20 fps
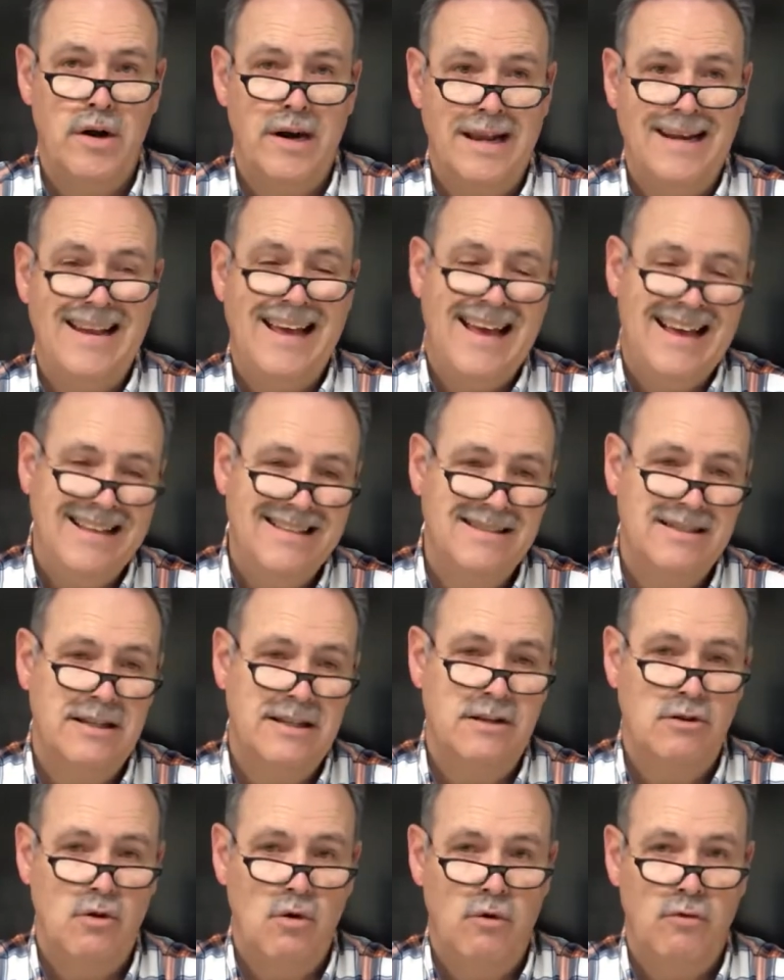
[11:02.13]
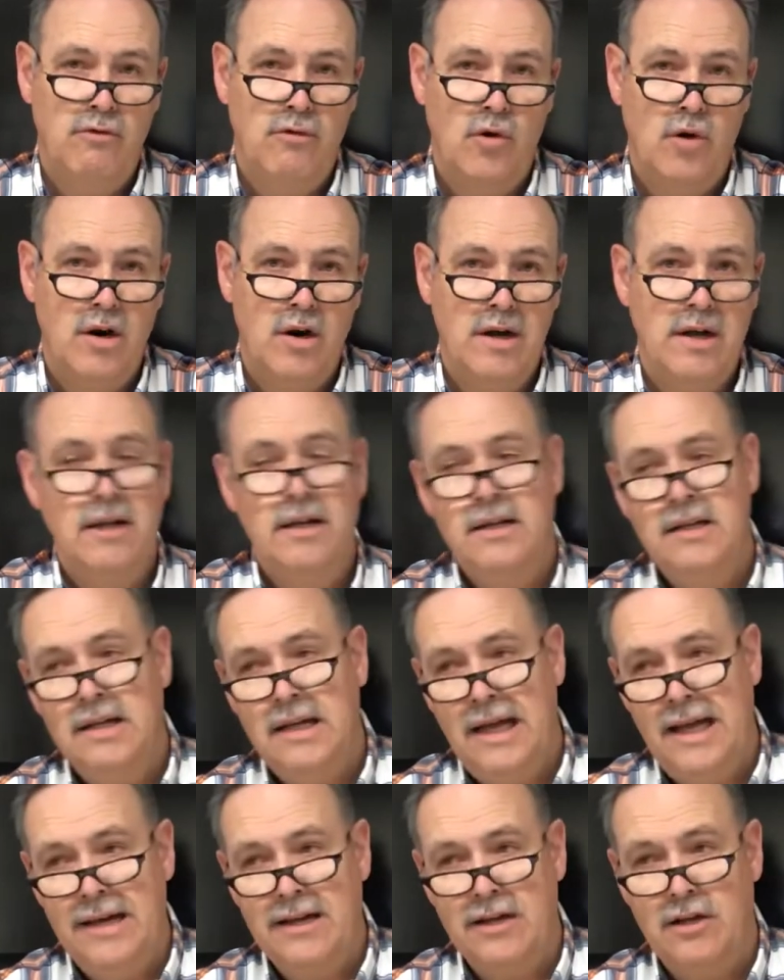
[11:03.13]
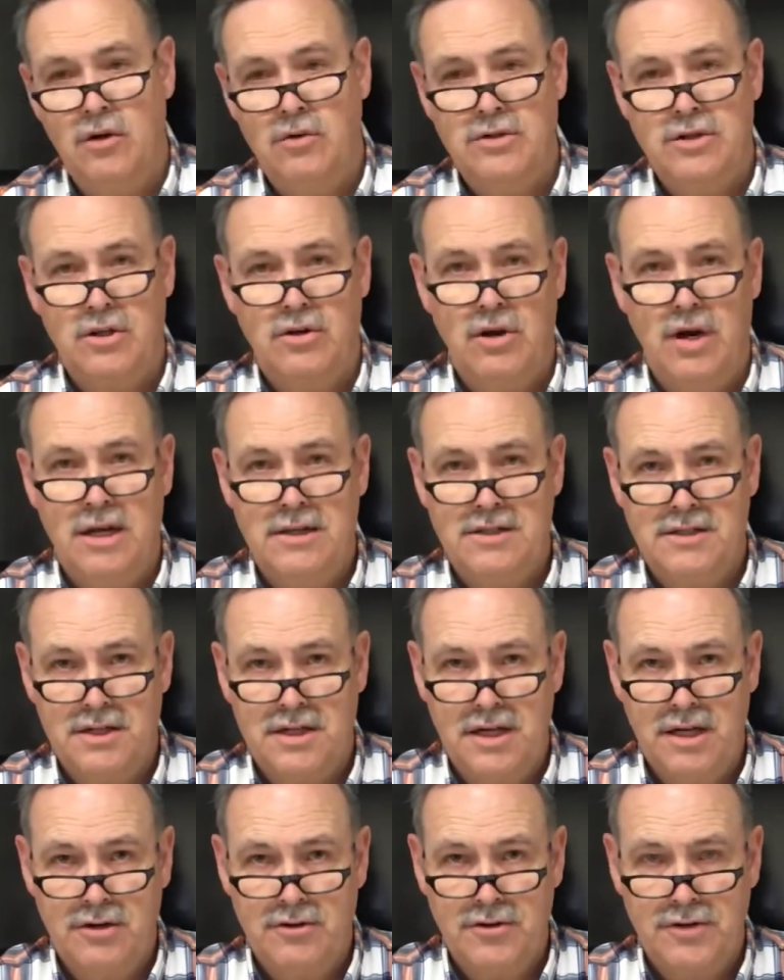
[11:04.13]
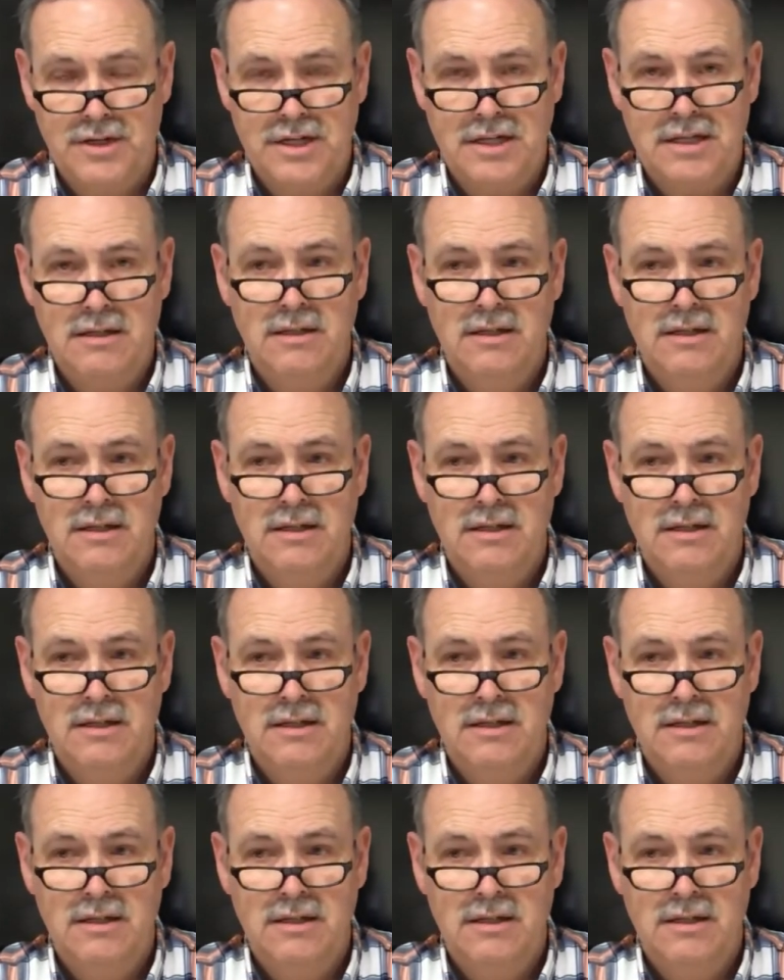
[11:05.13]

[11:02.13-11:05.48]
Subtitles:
and ends in Beaufort, and it goes across the country,